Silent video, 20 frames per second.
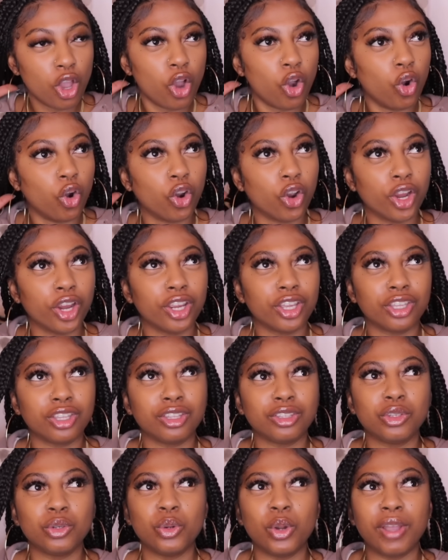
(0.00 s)
or
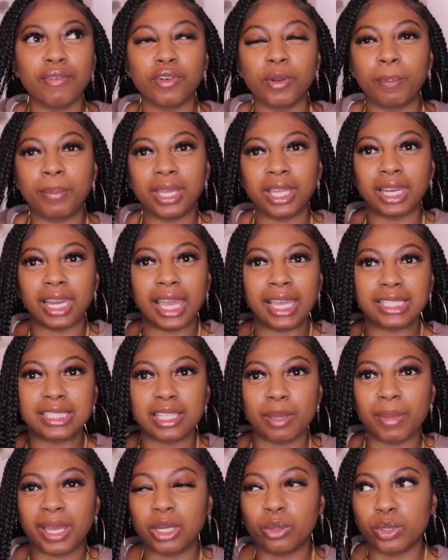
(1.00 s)
you ever been like,
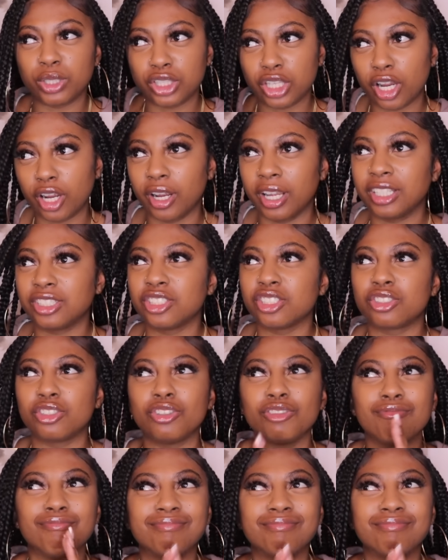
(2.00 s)
somebody would turn and just,